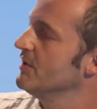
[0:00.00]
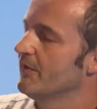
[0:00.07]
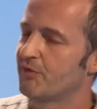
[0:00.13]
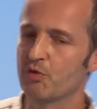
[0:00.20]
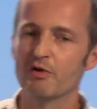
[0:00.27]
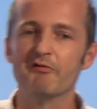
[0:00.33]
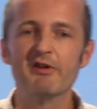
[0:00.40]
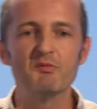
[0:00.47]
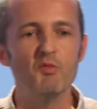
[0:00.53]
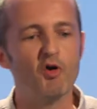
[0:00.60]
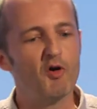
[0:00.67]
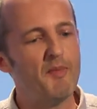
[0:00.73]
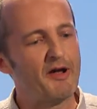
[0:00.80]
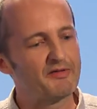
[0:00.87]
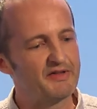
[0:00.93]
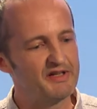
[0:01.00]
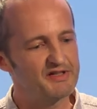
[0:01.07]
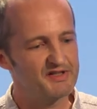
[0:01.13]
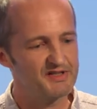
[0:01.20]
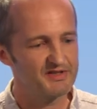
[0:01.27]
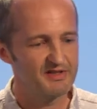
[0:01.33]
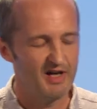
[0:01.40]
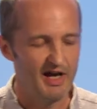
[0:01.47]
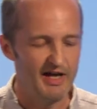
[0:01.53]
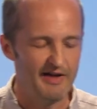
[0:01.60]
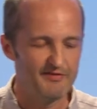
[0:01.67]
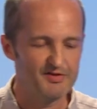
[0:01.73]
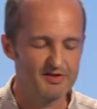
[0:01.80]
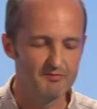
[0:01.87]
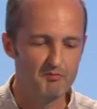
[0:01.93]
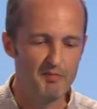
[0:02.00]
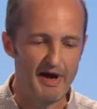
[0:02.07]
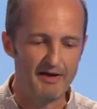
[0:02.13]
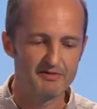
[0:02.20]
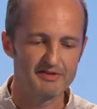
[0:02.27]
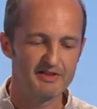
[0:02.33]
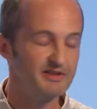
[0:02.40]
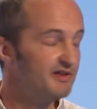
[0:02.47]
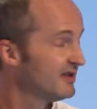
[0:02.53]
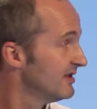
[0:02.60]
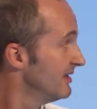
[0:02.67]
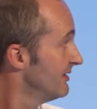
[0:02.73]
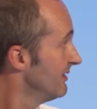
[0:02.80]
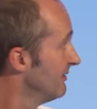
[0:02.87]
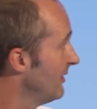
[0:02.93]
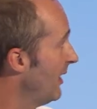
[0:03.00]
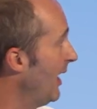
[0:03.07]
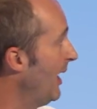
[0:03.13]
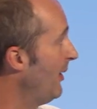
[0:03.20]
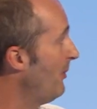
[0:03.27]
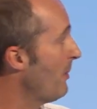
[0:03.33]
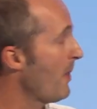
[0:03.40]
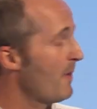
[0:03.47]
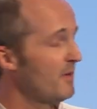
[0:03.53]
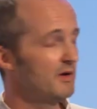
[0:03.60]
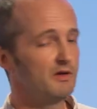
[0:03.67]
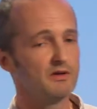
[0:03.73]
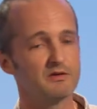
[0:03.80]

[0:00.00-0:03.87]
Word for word: If you want to read more about this, I have some bounded um,